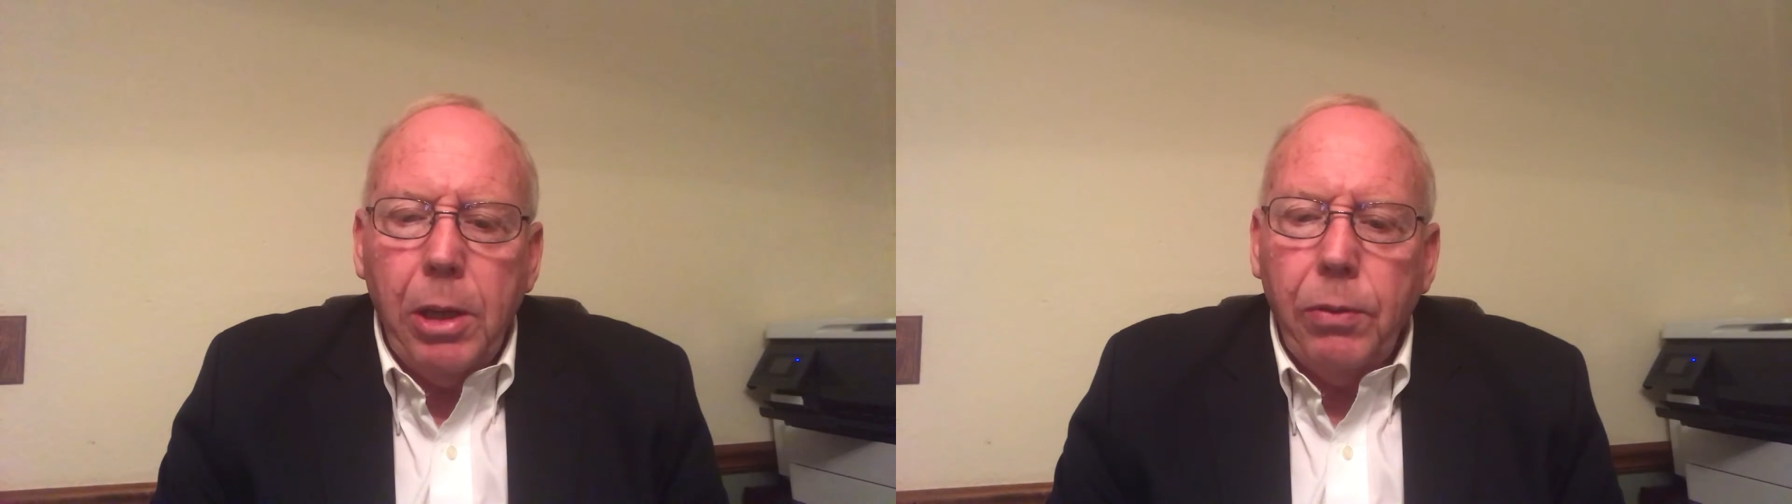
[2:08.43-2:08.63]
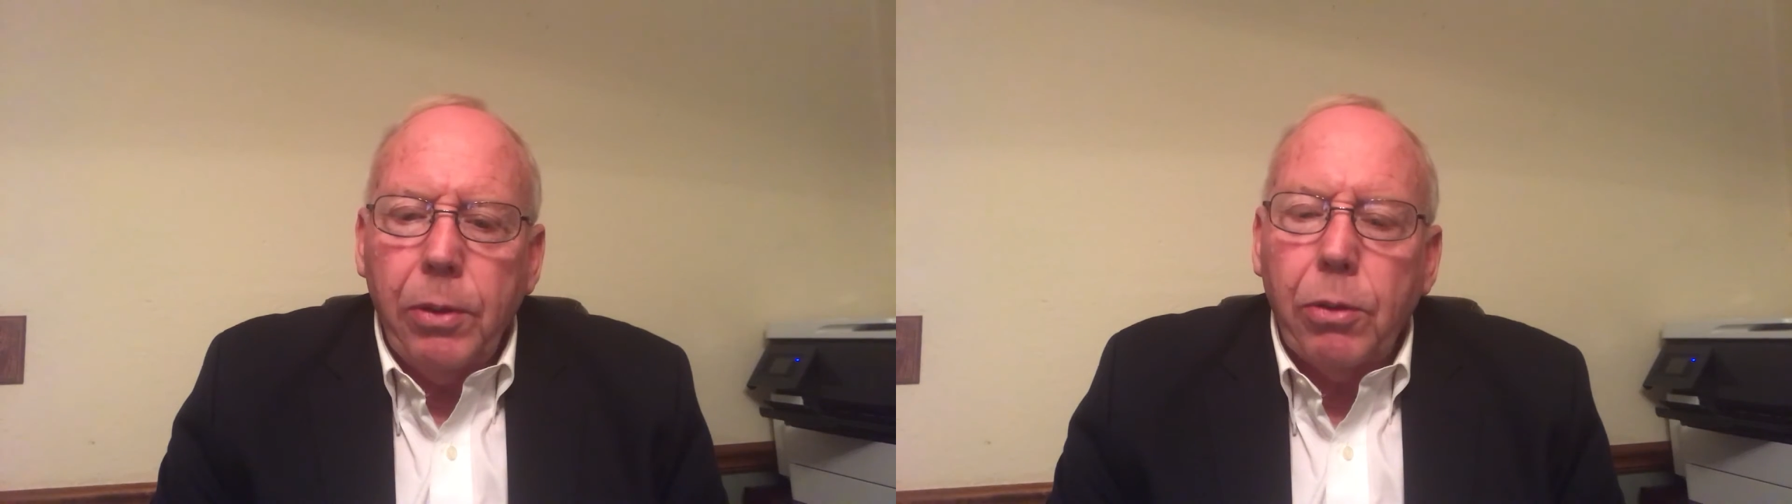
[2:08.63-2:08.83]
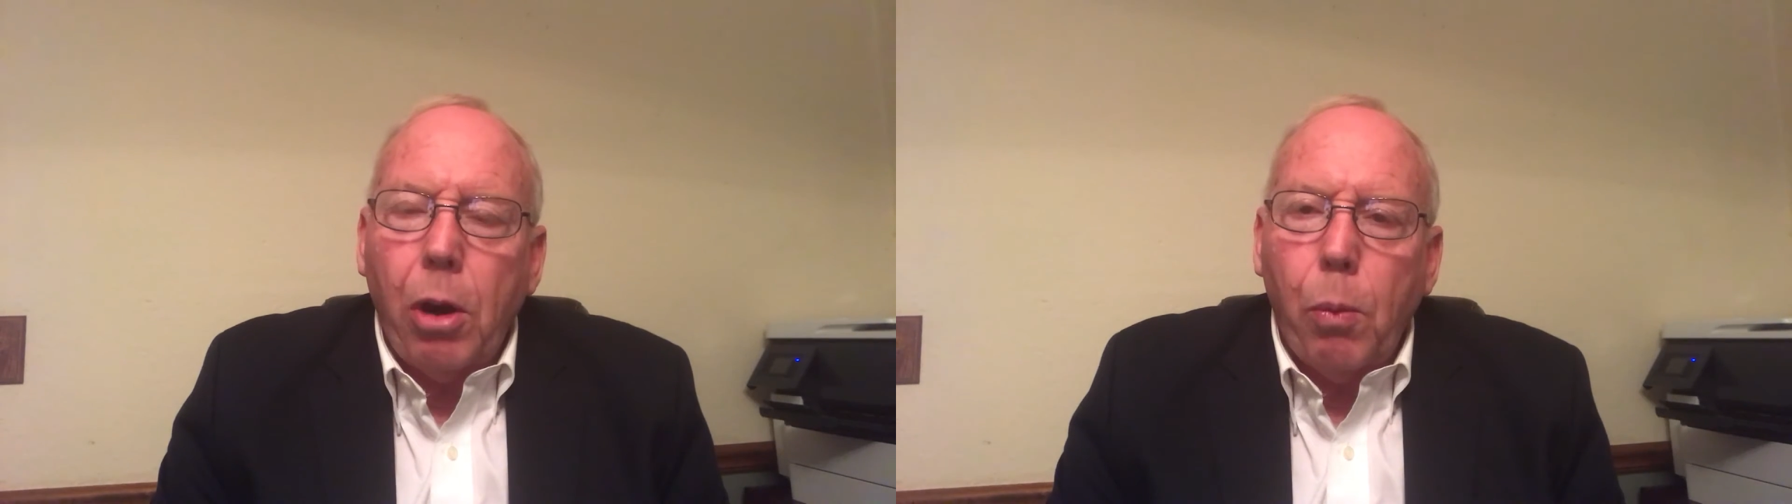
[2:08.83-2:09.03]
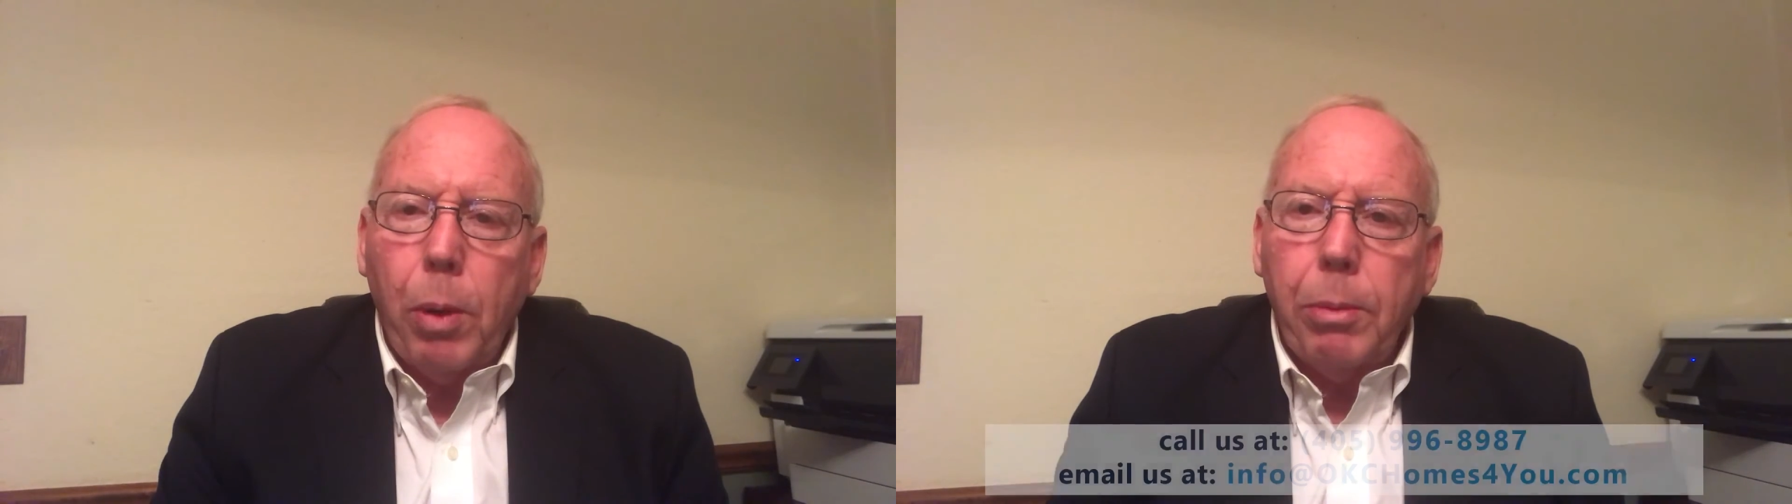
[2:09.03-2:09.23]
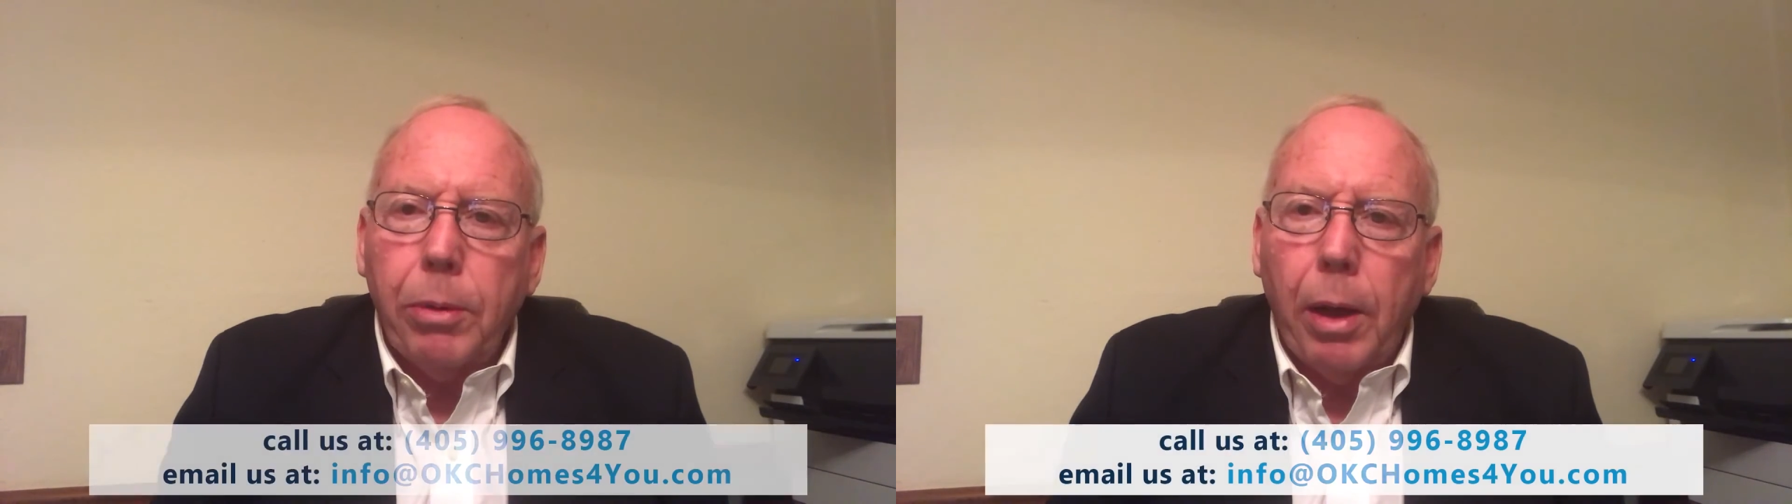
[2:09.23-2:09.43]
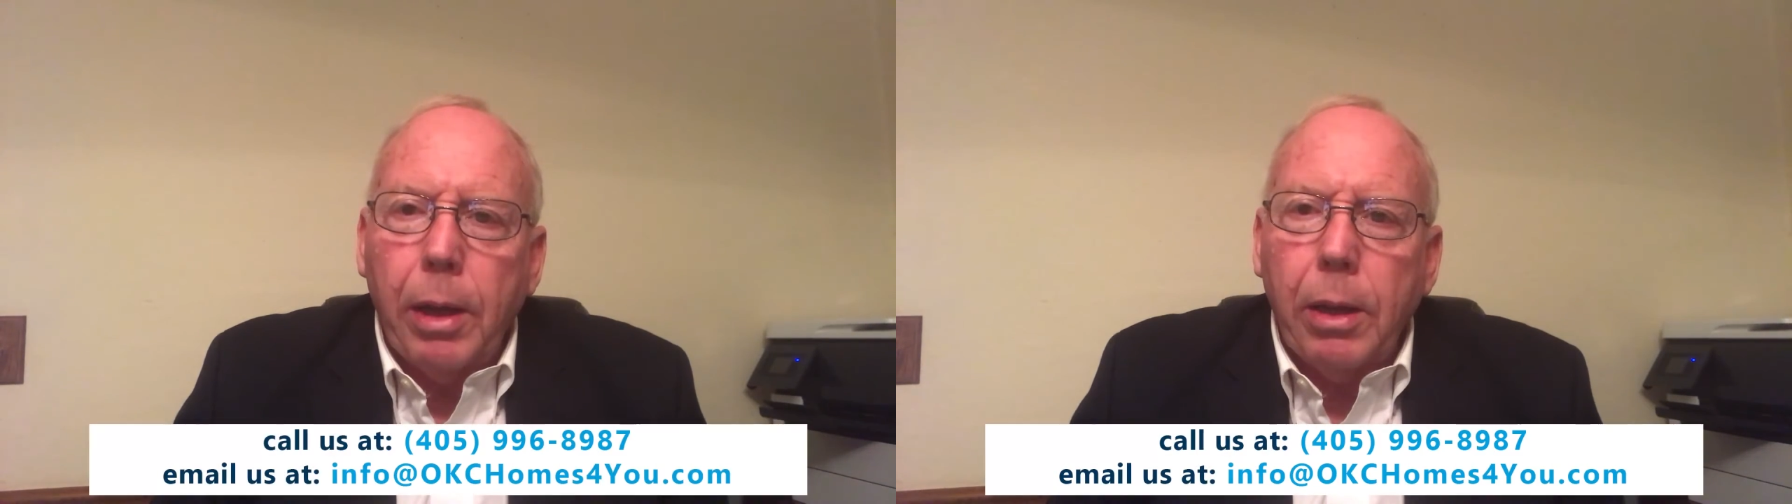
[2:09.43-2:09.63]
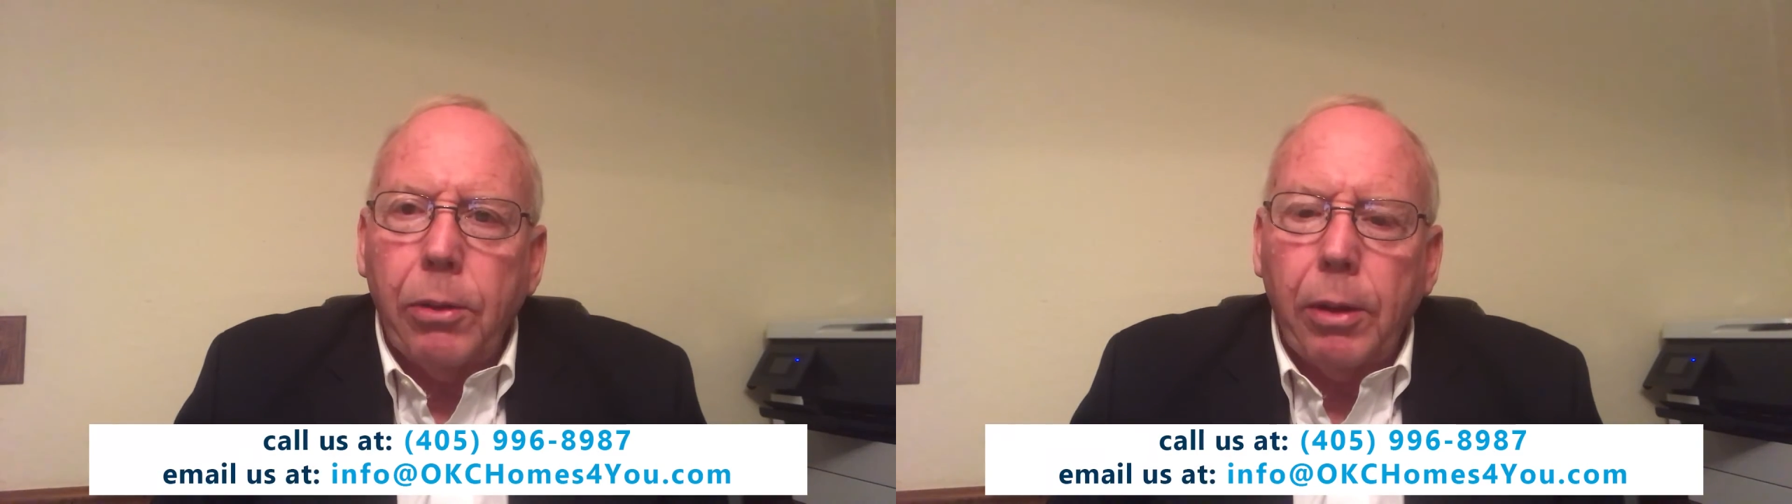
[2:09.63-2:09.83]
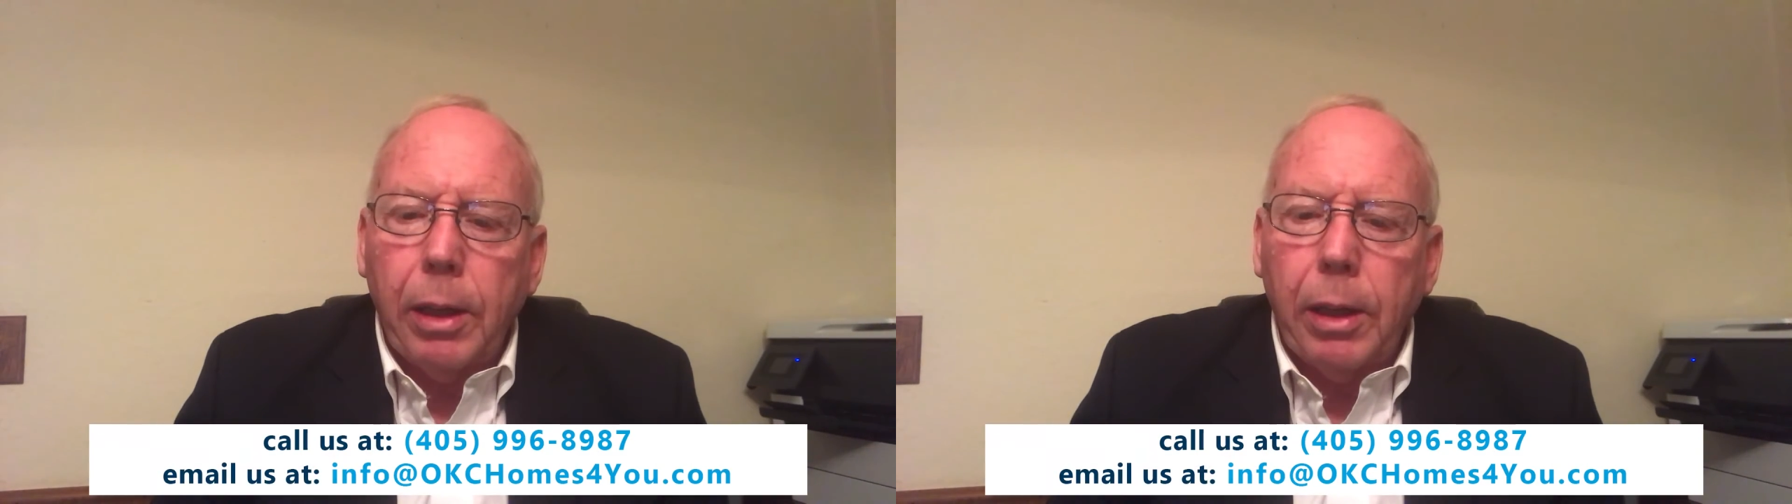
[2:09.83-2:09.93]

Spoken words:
Please visit our website and